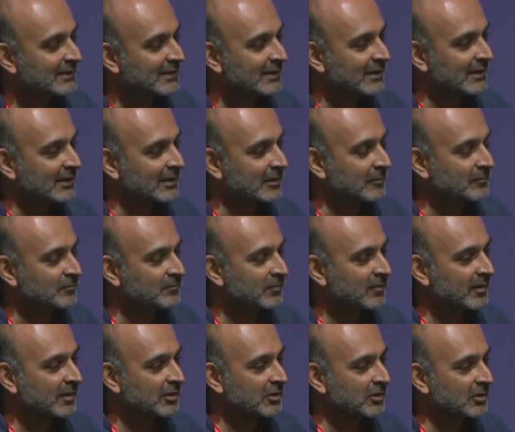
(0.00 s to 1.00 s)
Um,
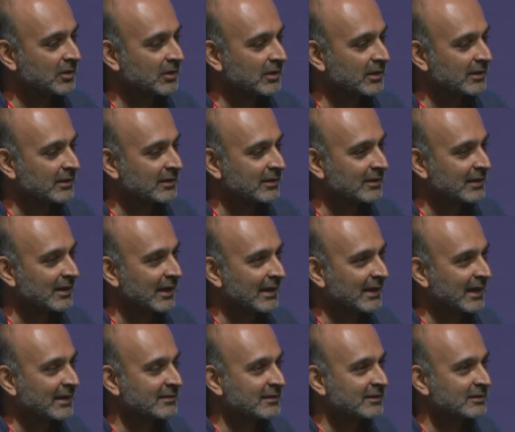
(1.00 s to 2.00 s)
uh, and
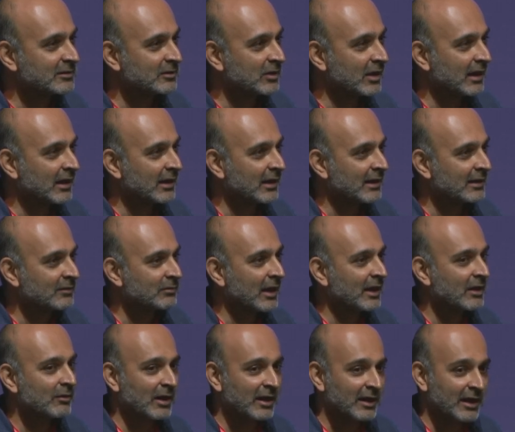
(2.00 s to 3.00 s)
I think I,
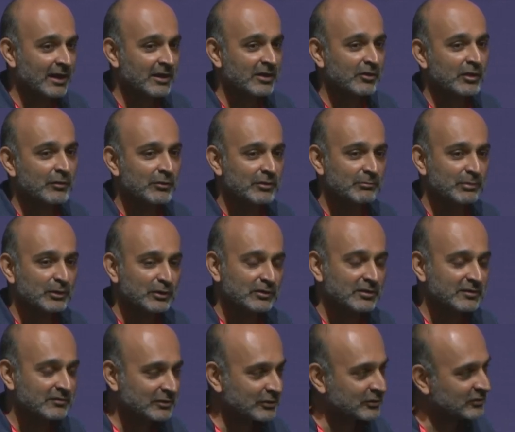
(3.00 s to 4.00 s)
I, I, agree with both
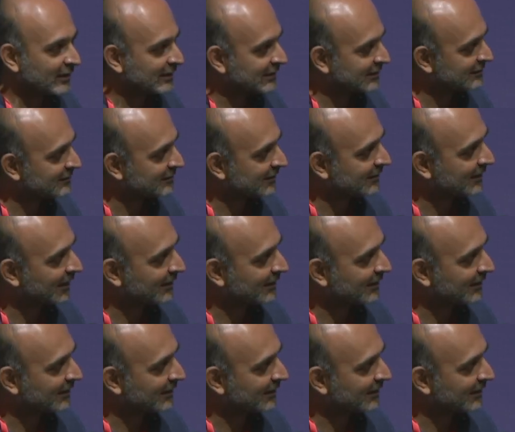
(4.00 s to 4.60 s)
of those ideas that I